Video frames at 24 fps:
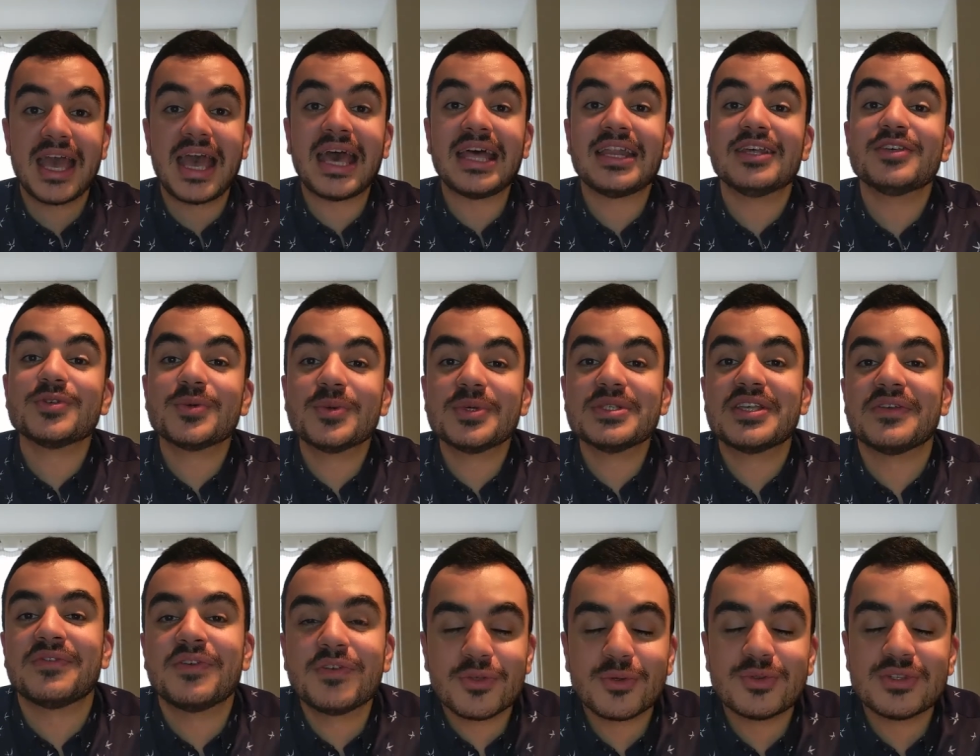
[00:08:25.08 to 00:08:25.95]
And as always,
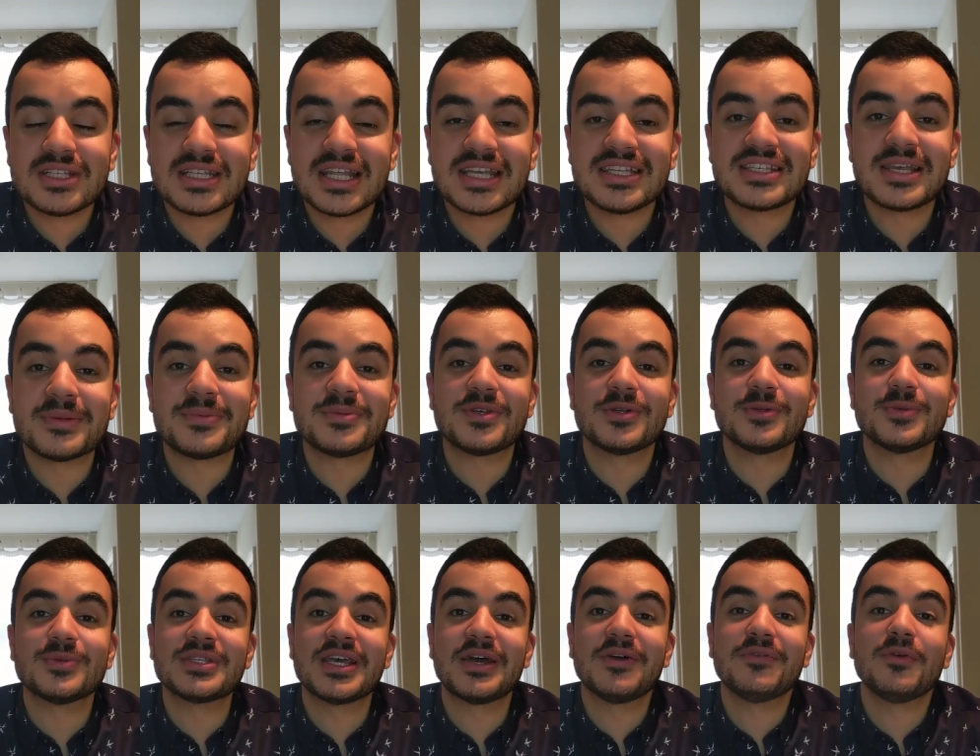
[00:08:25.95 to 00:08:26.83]
if you thought today's episode
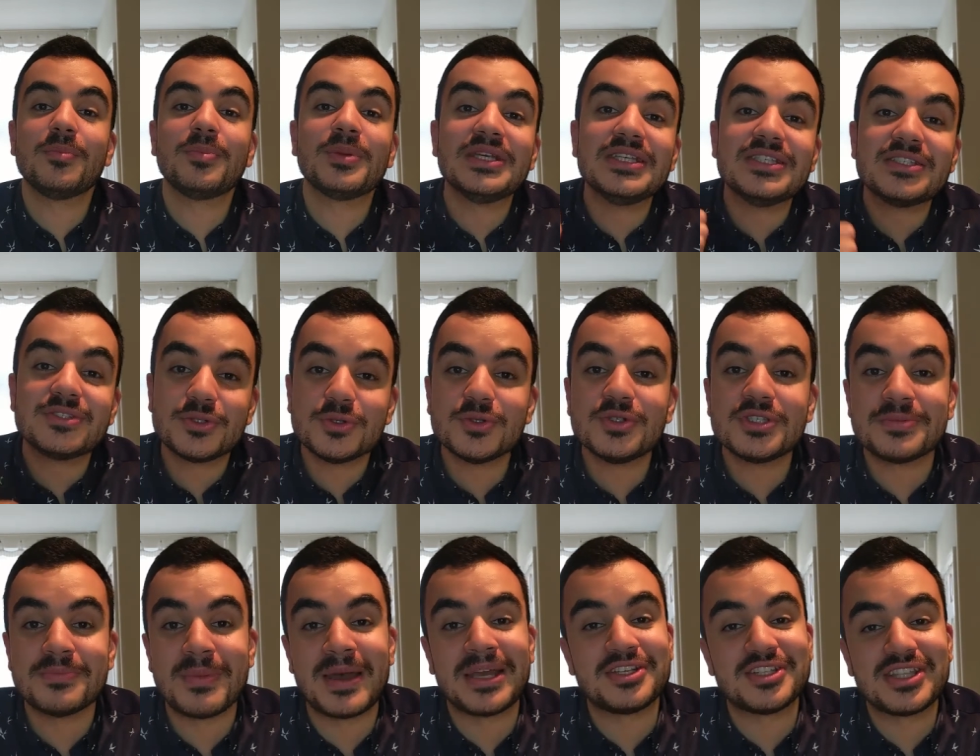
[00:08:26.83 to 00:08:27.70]
was helpful, please do
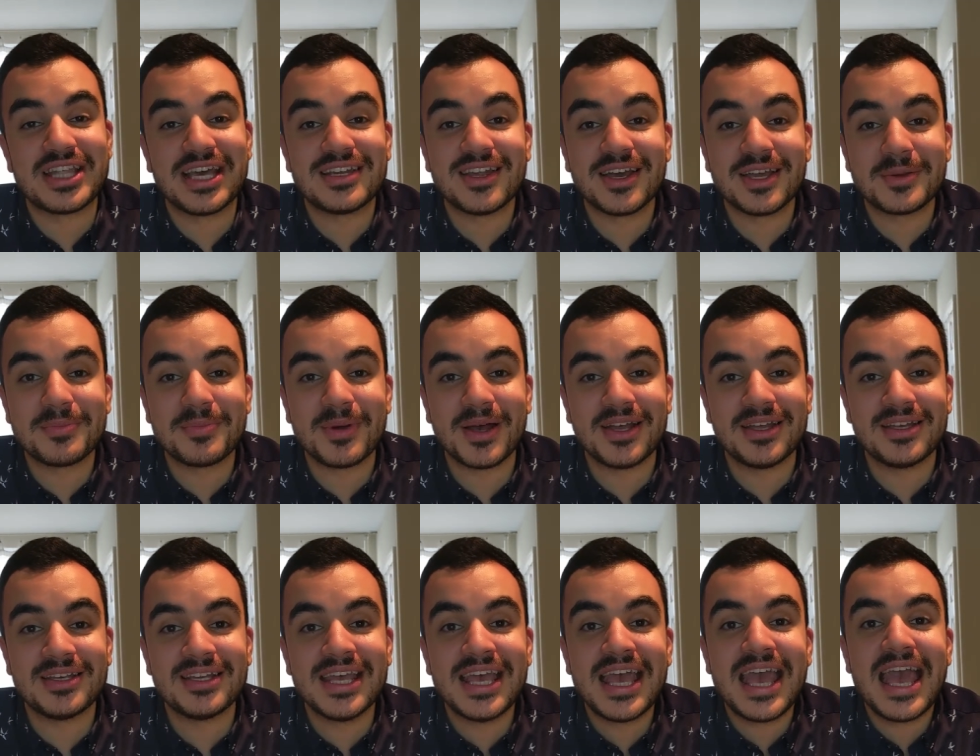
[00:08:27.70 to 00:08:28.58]
smash that like
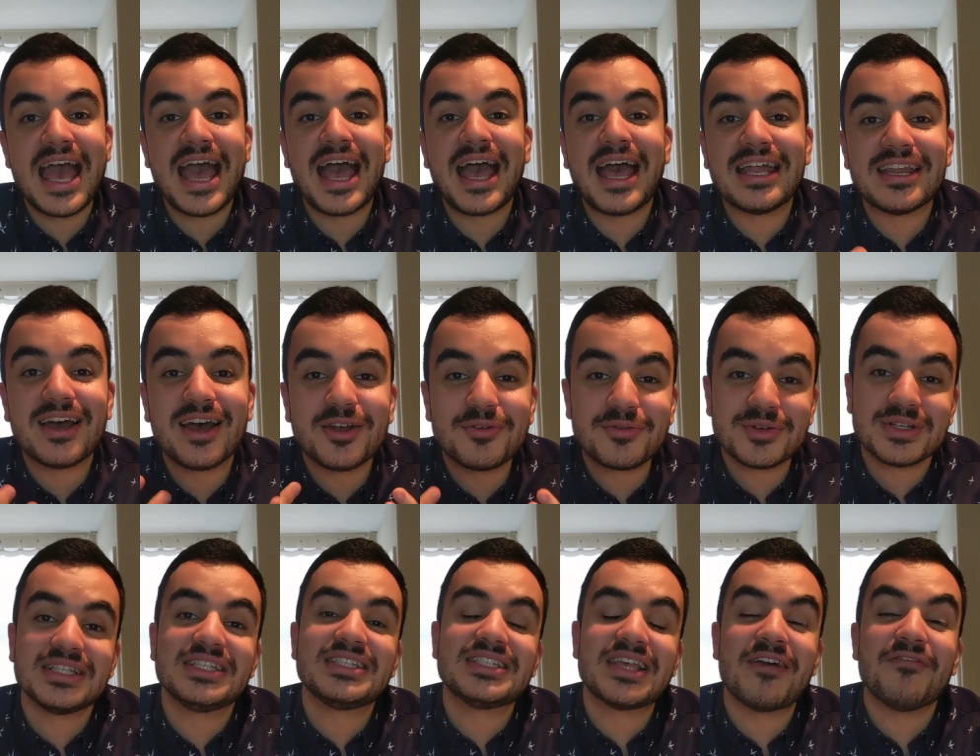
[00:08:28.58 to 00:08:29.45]
button. And I
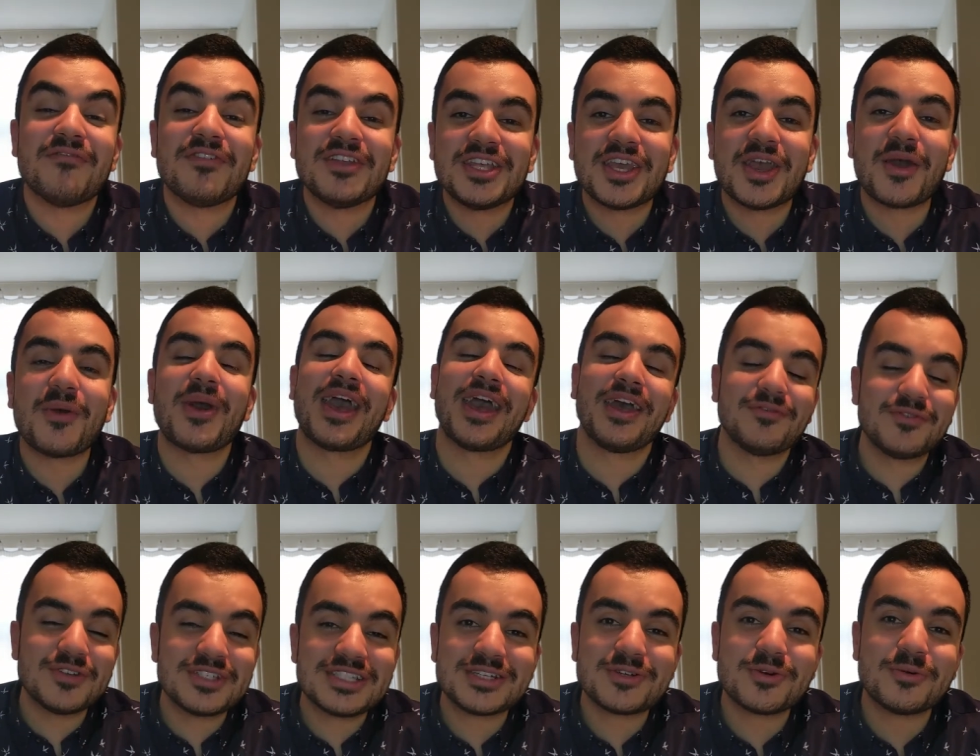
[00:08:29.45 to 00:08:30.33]
release a video
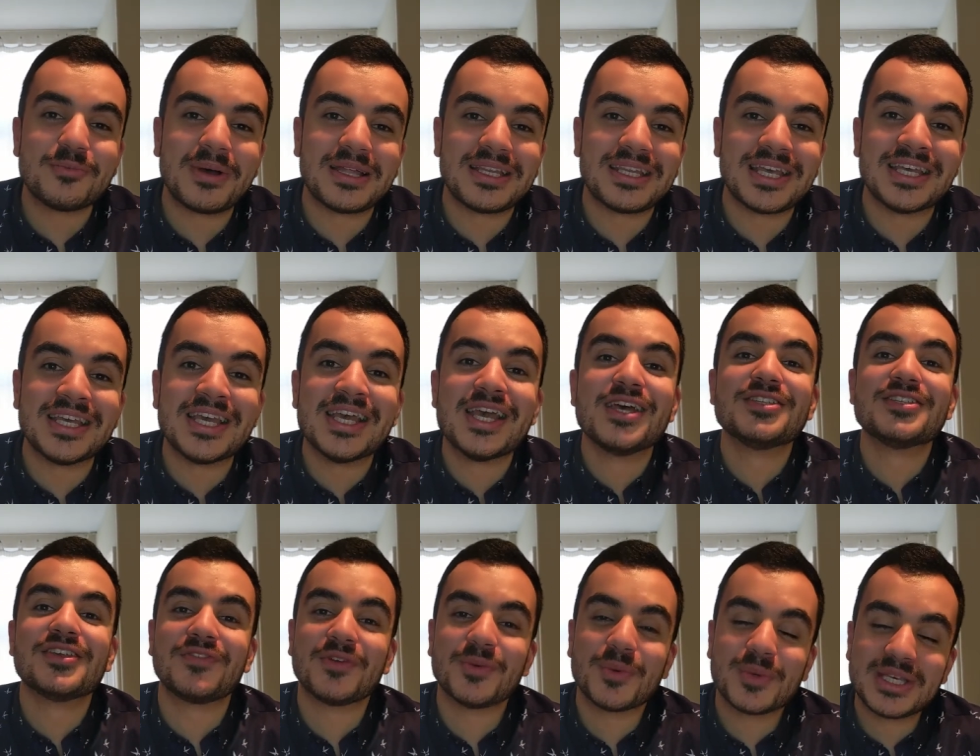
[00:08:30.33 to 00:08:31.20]
every single Monday,
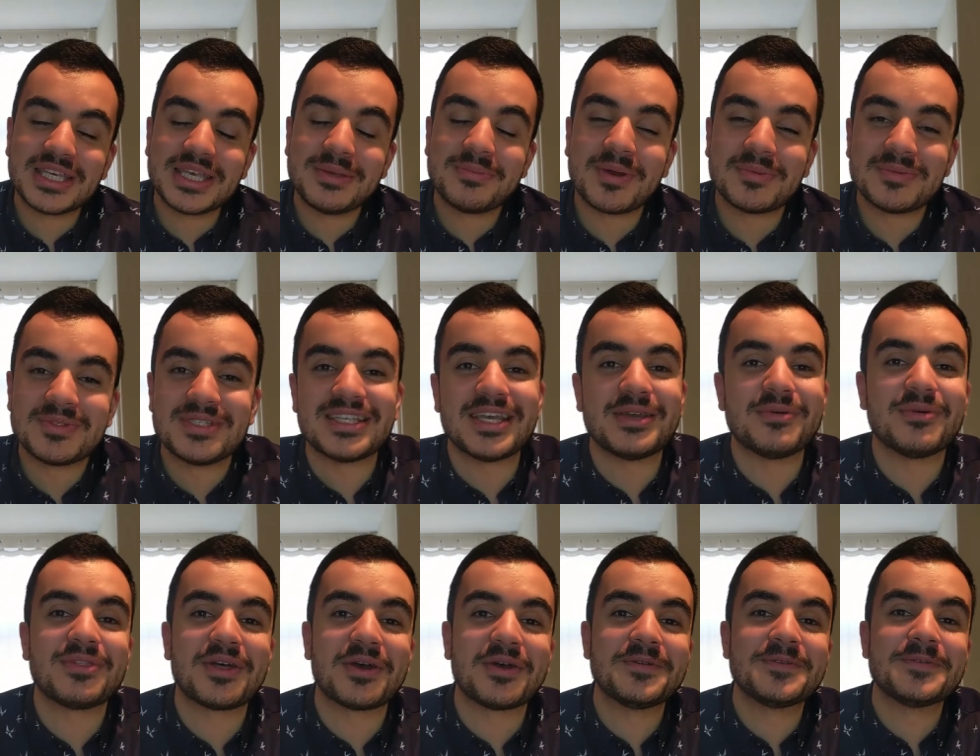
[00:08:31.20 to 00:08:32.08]
so if you want to keep up to date
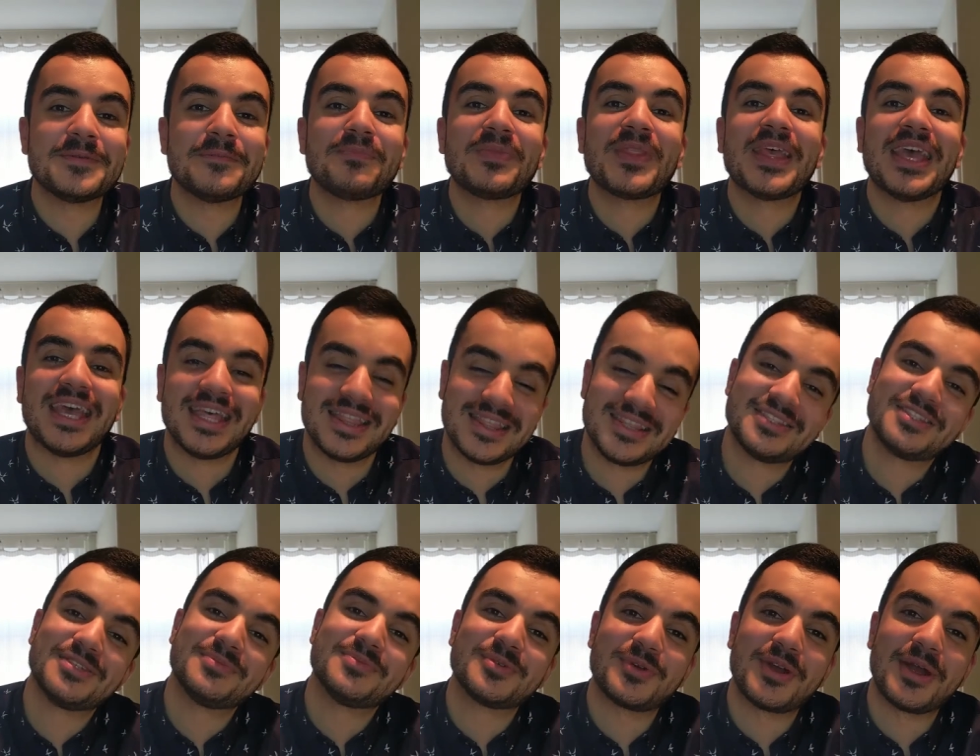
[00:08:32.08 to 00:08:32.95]
with those, hit the
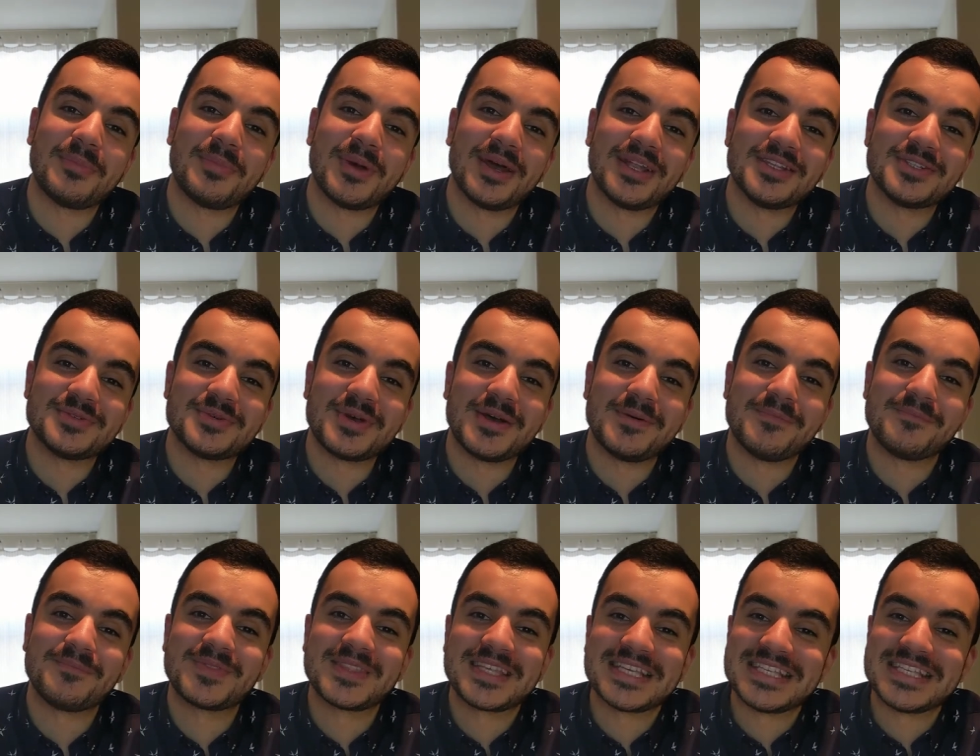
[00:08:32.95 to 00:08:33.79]
subscribe button as well.